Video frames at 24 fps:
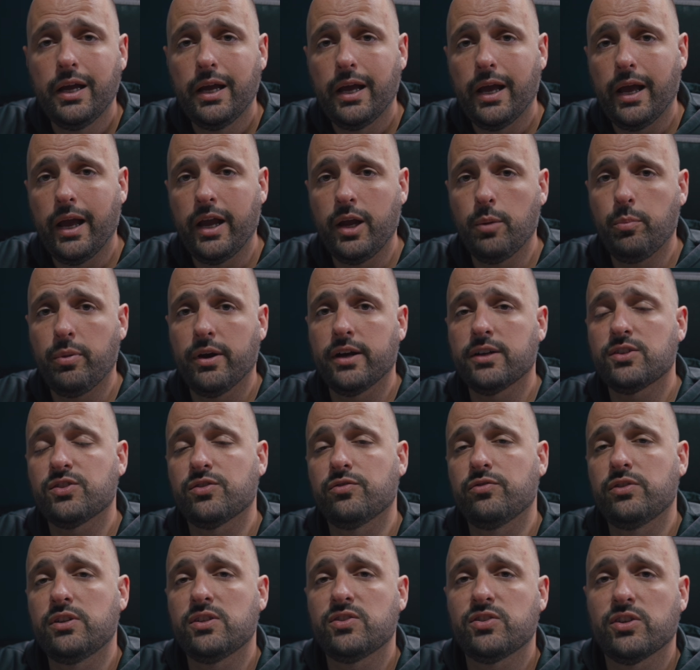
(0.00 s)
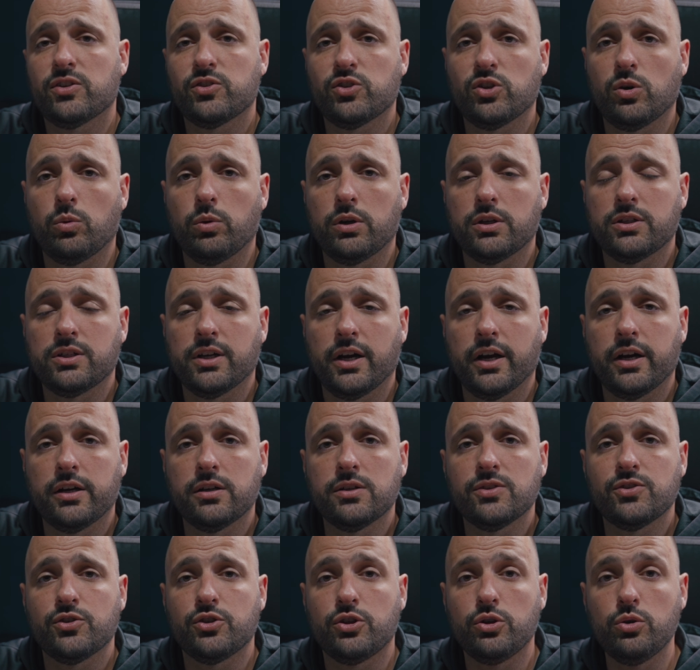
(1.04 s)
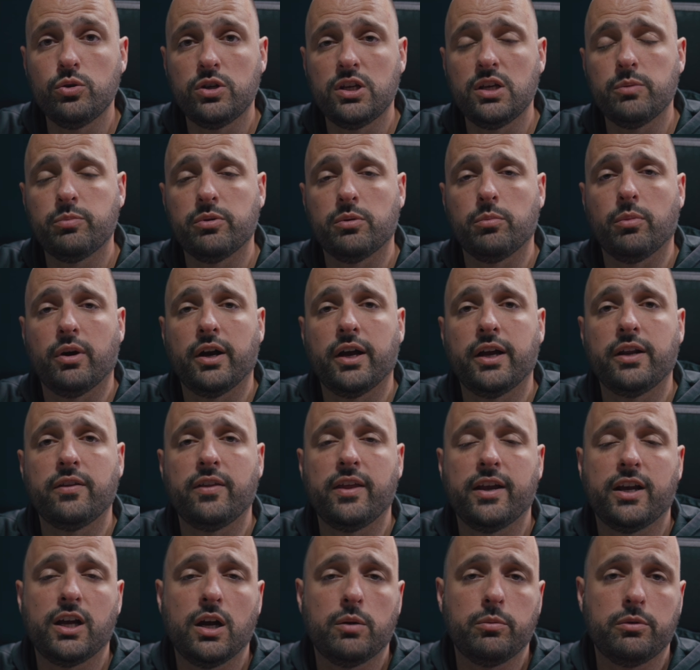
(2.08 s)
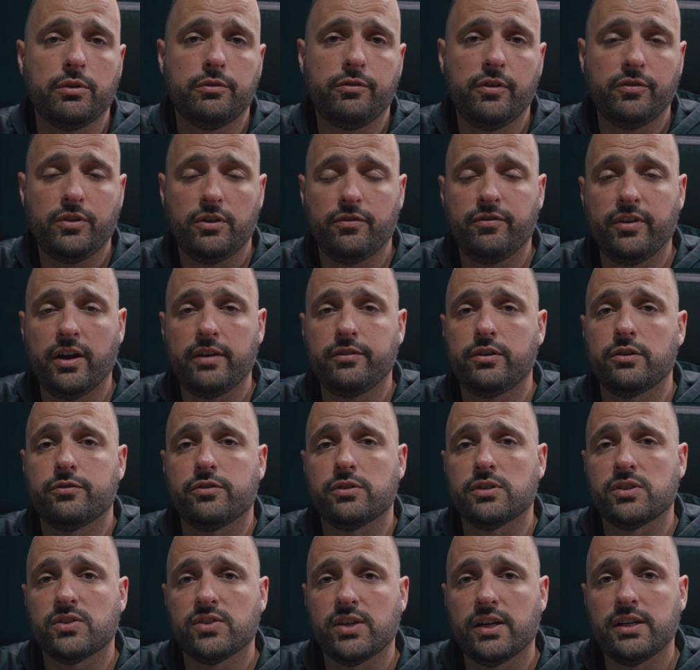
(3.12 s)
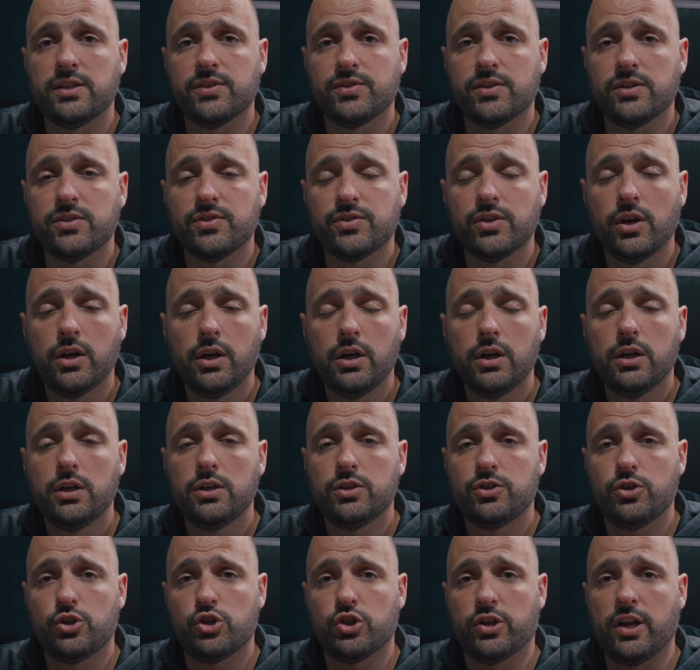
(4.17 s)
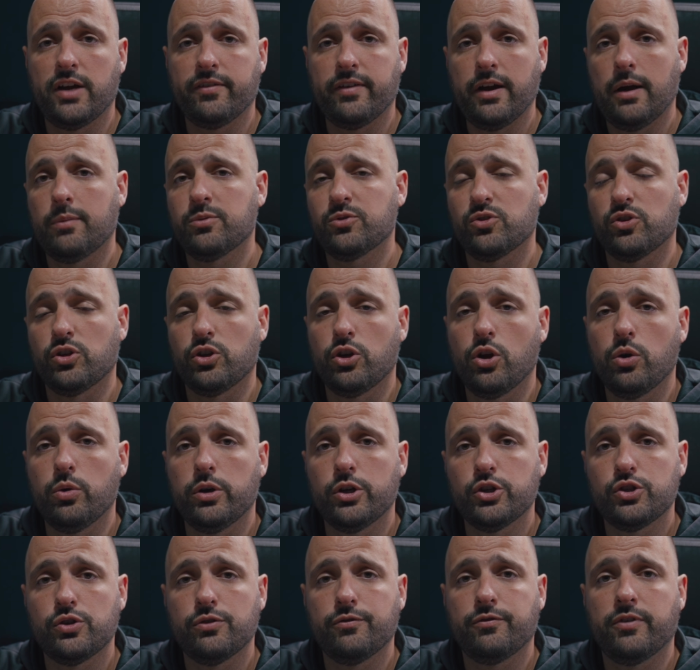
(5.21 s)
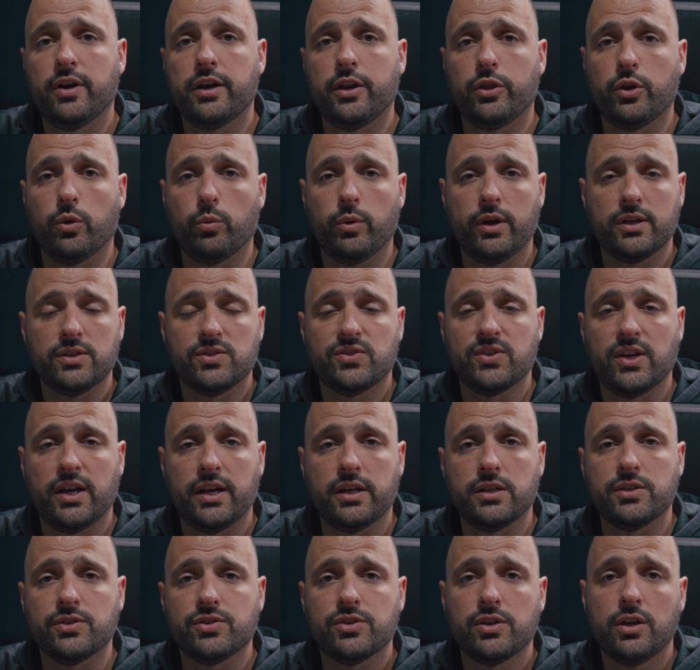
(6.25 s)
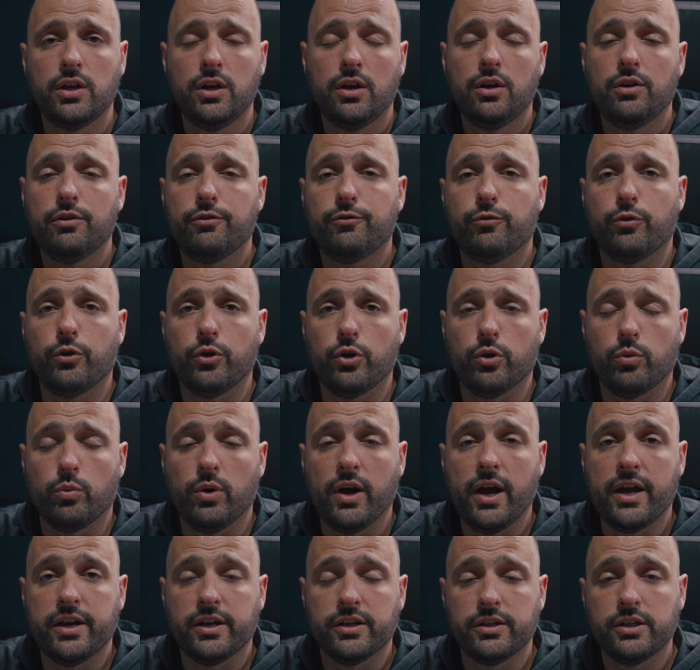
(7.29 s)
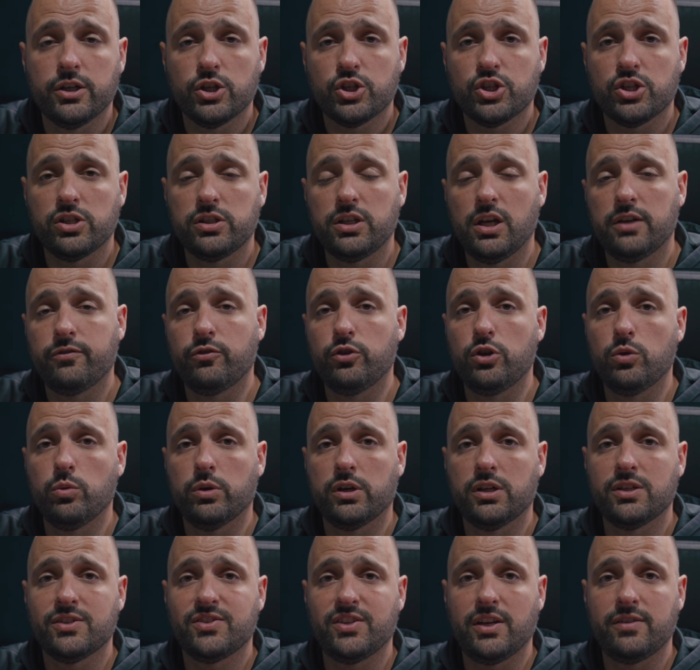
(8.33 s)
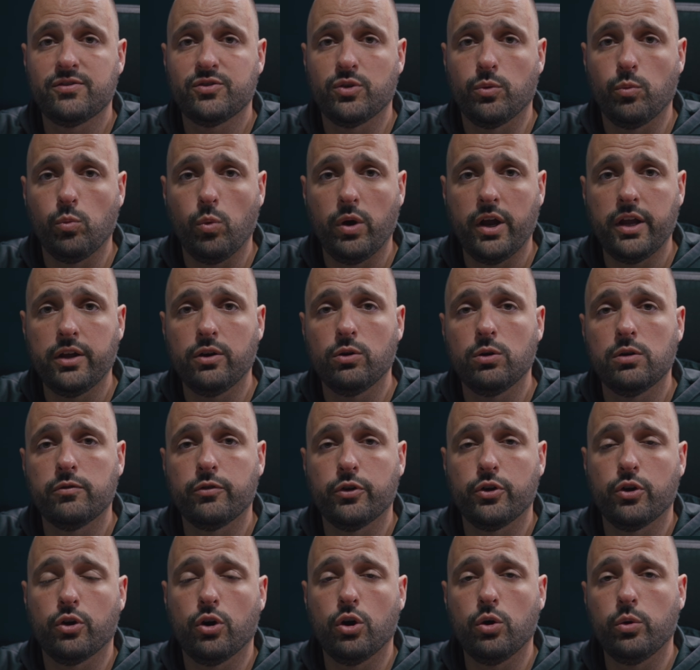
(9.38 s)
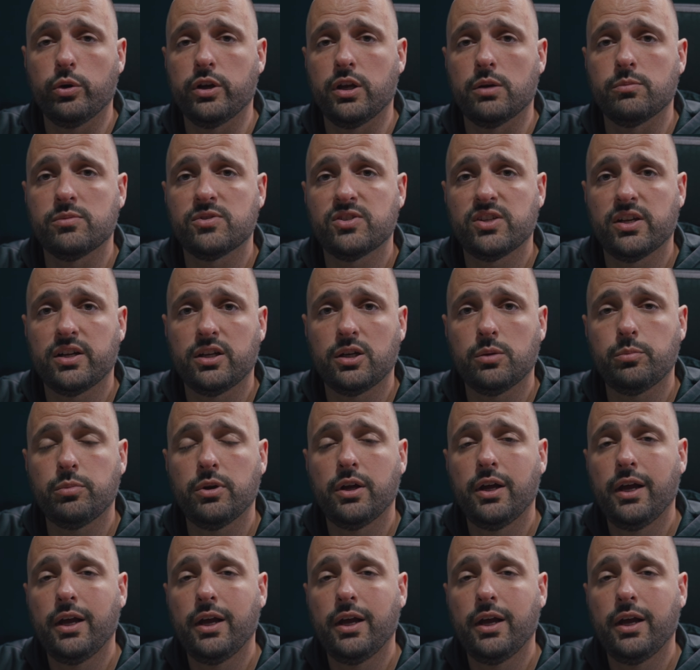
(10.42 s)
Apex V601 tires. Do keep in mind they come in 55 different sizes, so you should have absolutely no issue finding the right size for your ride. Additionally, if you do want to save some weight over your OEM setup